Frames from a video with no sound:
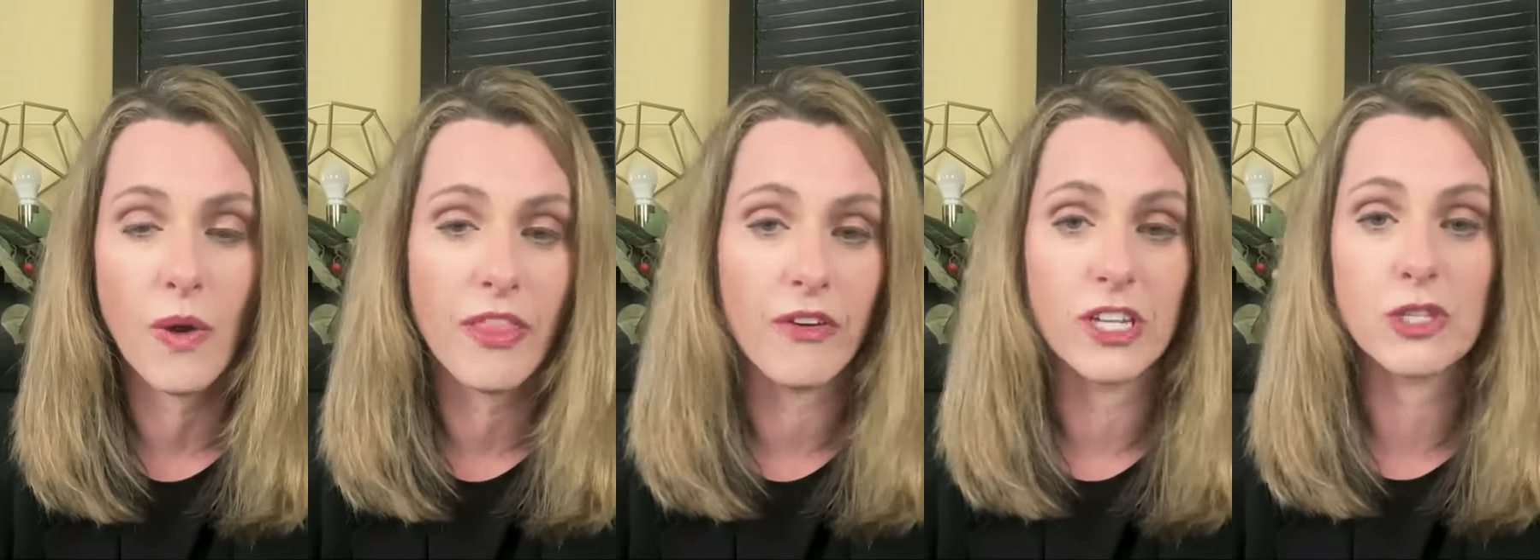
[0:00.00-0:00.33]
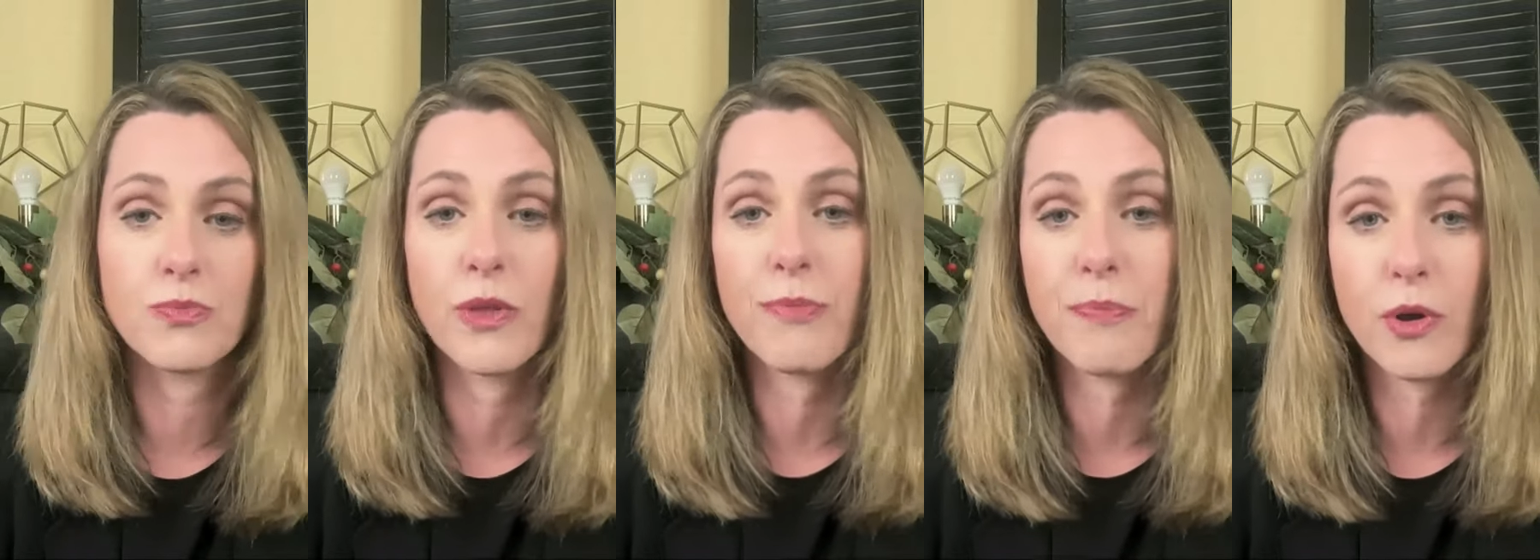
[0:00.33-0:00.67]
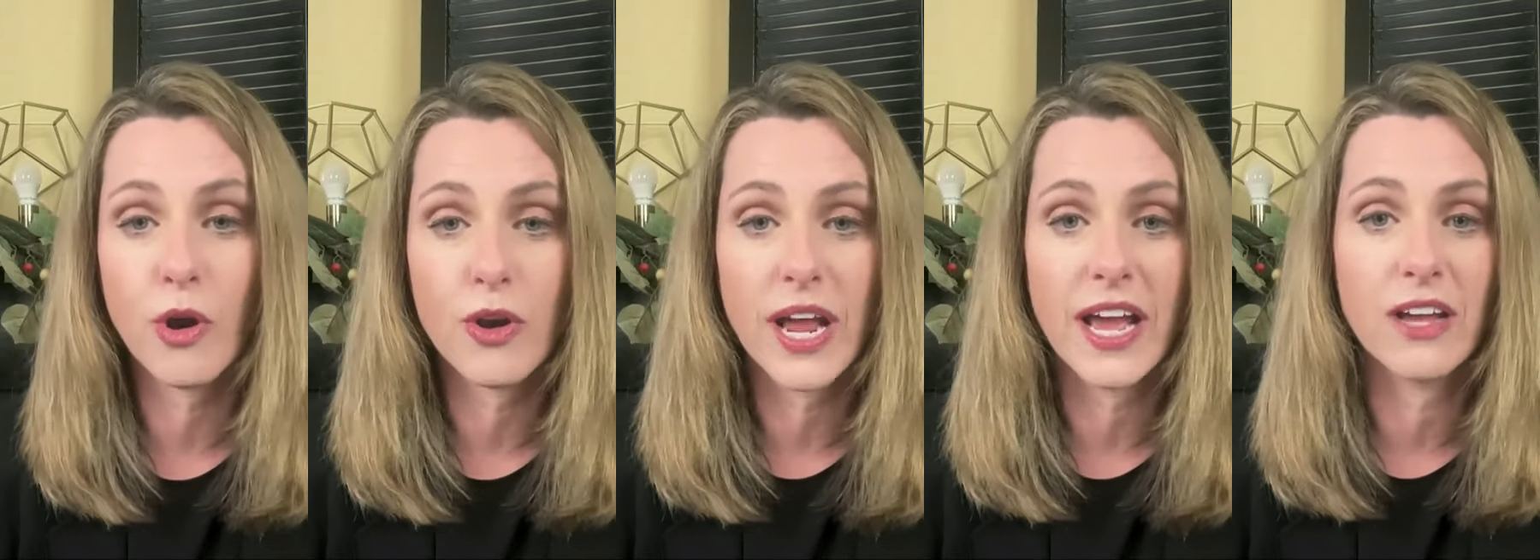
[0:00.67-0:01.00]
whether it's with
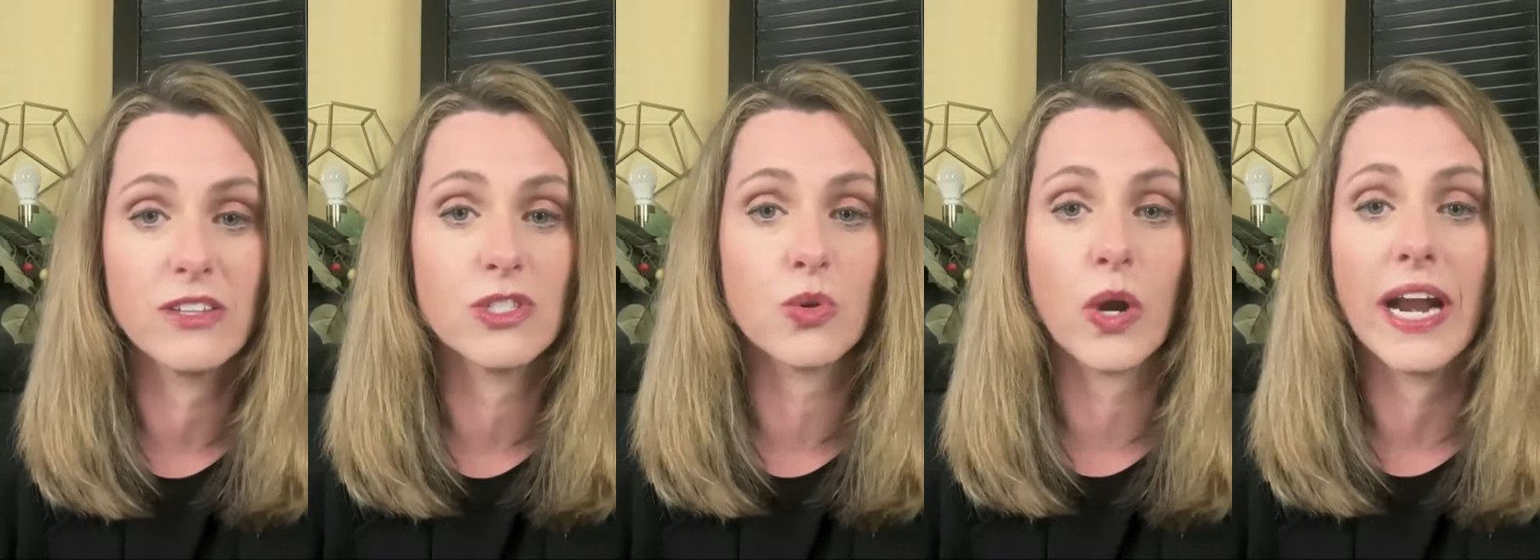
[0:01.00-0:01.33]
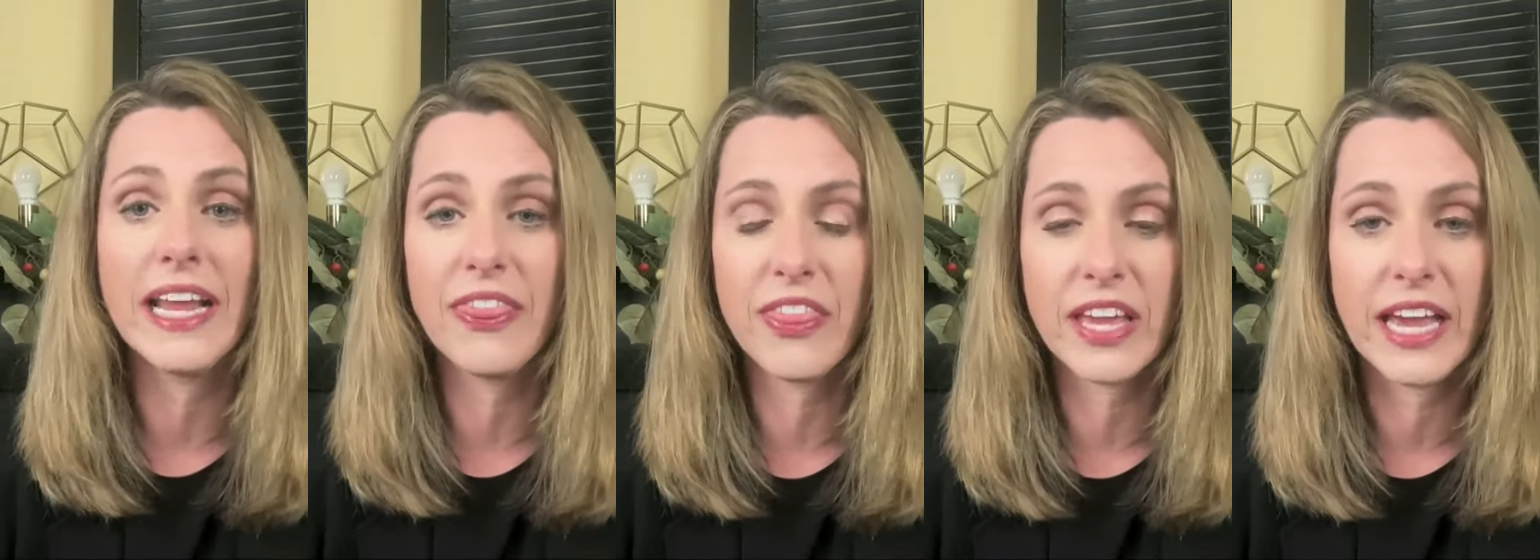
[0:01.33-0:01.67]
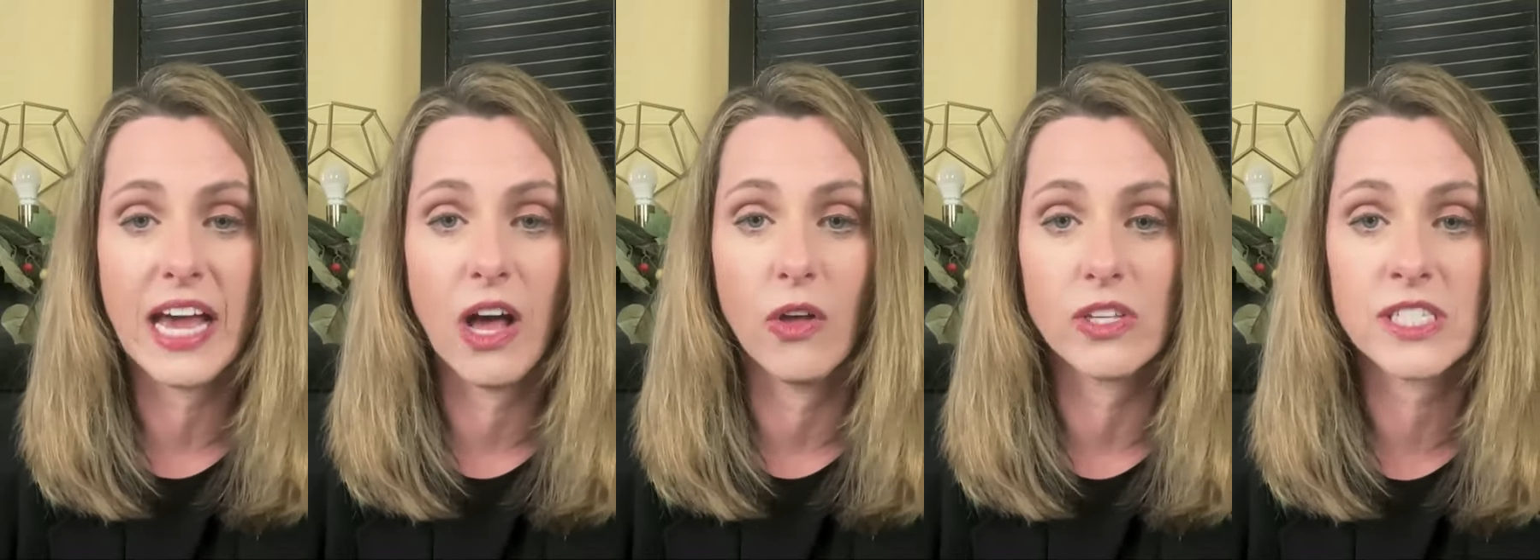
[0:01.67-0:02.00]
pronouns or
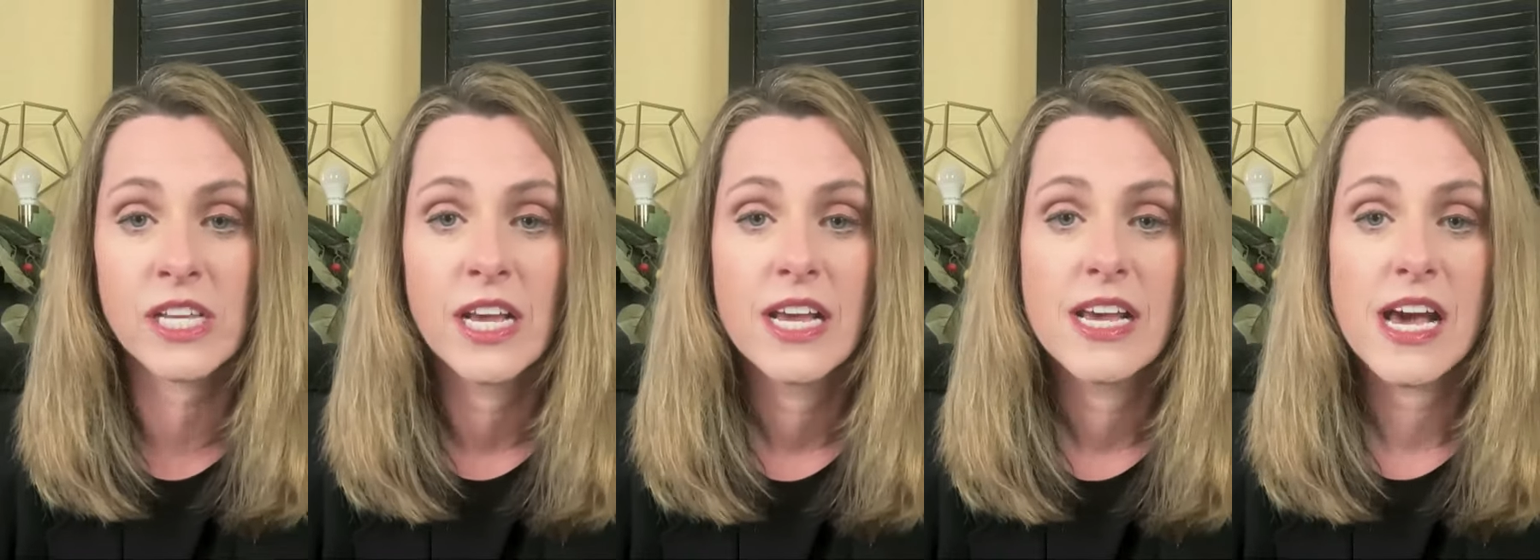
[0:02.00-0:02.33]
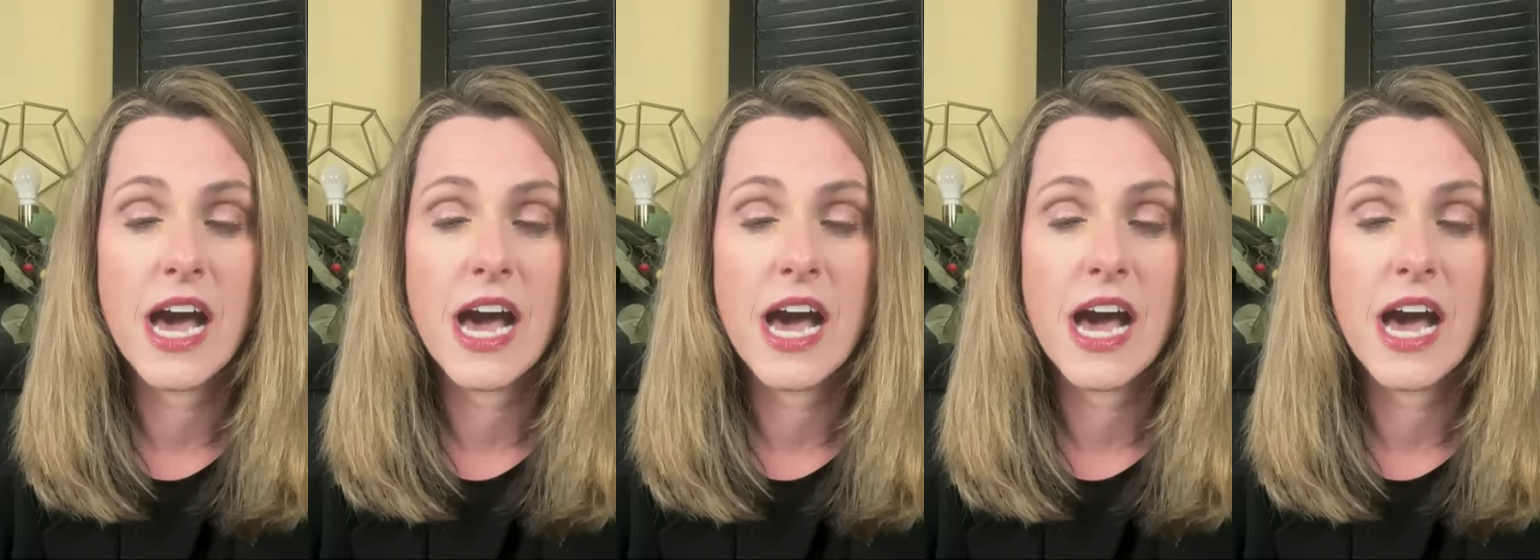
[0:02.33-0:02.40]
anything else,